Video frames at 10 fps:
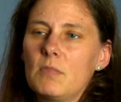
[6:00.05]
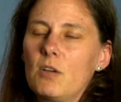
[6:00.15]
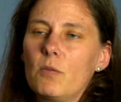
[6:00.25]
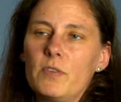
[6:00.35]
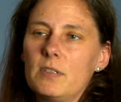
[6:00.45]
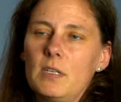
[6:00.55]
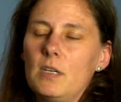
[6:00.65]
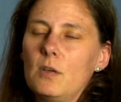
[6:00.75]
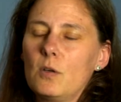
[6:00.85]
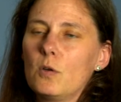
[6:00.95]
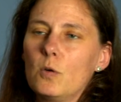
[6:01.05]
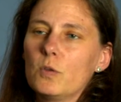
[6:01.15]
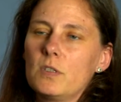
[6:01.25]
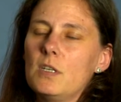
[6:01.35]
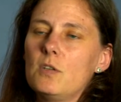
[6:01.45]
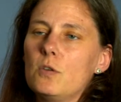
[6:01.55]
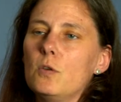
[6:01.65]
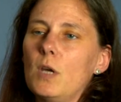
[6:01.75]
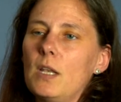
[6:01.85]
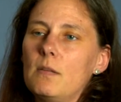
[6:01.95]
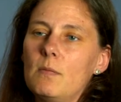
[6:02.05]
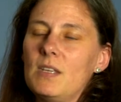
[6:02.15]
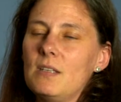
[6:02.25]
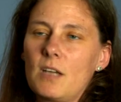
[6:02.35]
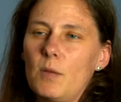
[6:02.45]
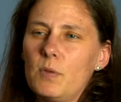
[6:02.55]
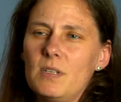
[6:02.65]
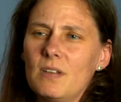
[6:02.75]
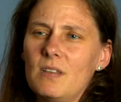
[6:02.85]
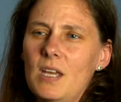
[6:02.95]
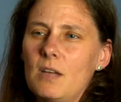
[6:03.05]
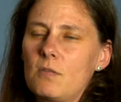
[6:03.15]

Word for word: that obviously cause an issue, and these companies are there